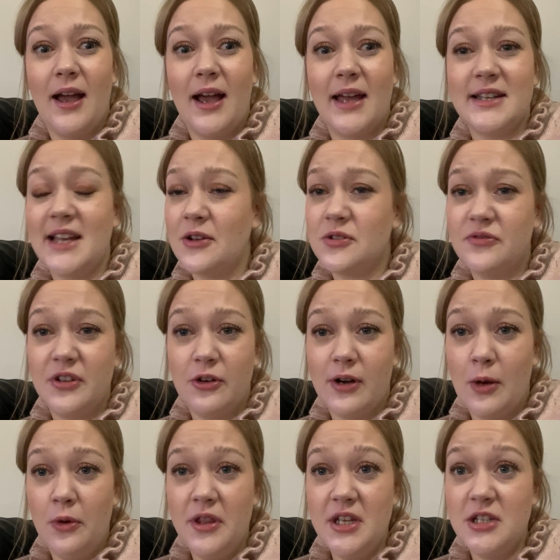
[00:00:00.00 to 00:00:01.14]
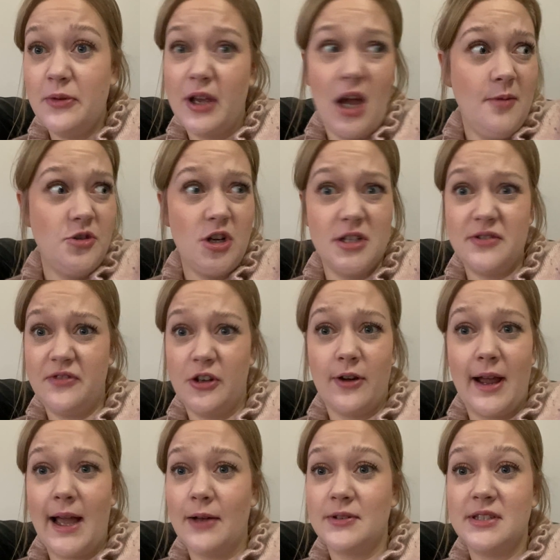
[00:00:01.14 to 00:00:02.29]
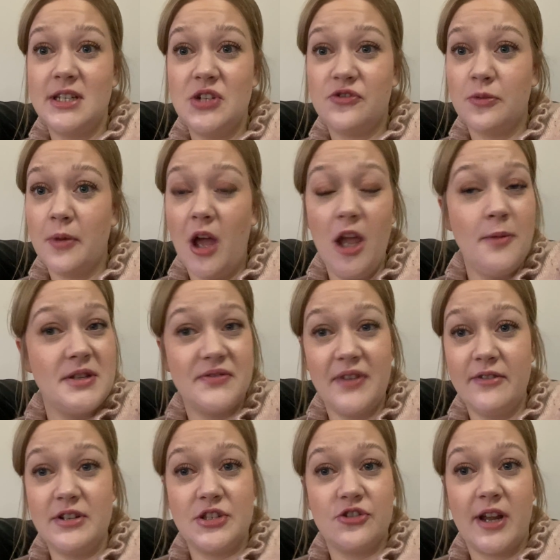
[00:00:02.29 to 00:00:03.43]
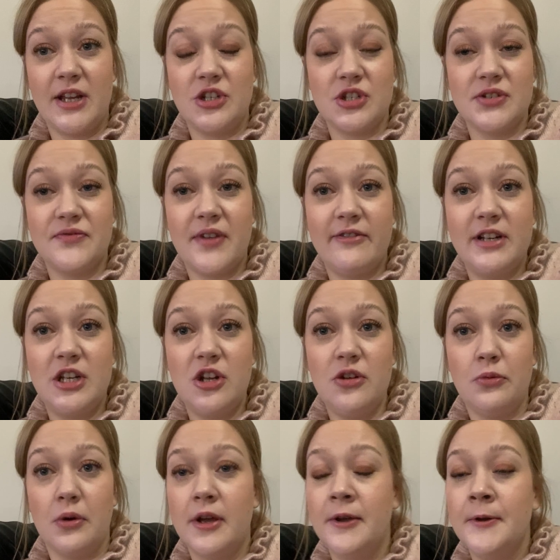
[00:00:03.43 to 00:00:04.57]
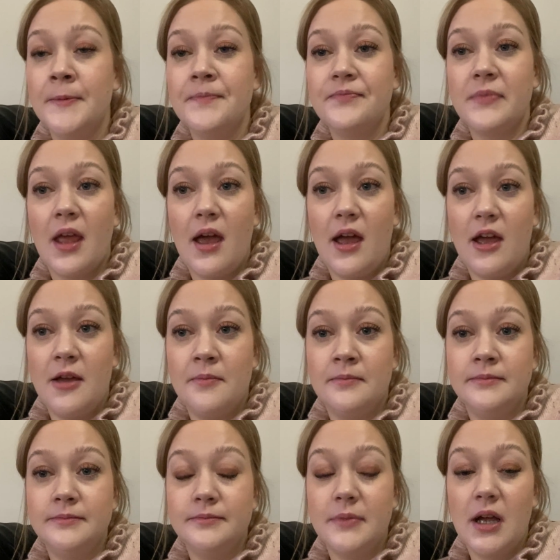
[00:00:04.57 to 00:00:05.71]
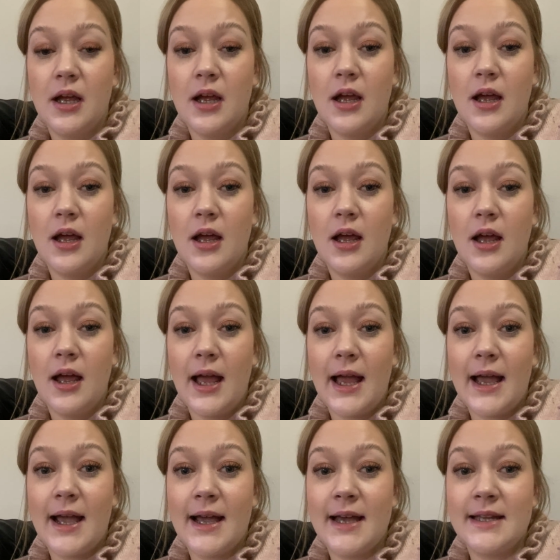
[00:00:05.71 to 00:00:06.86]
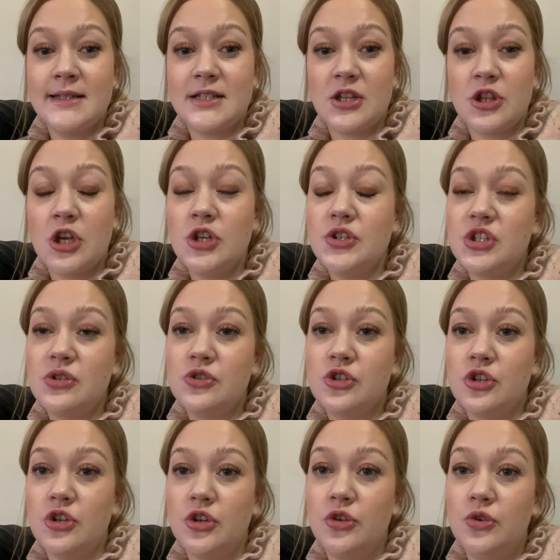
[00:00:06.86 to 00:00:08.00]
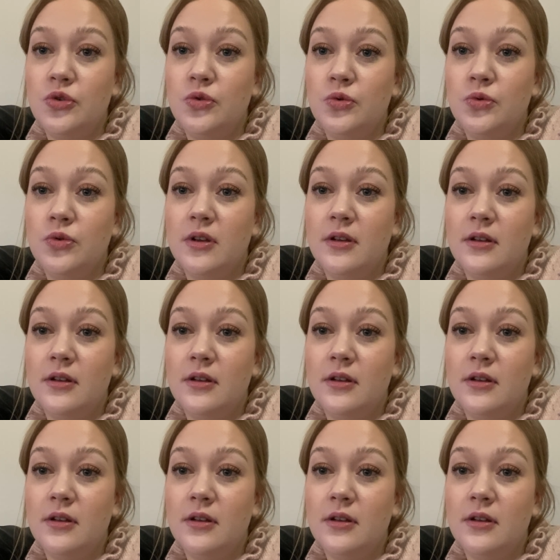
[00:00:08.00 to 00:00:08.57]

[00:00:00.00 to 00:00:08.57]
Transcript: and how to figure out what they're doing. I'm trying to figure out how to teach from home. It's very strange. It's very new. And those children who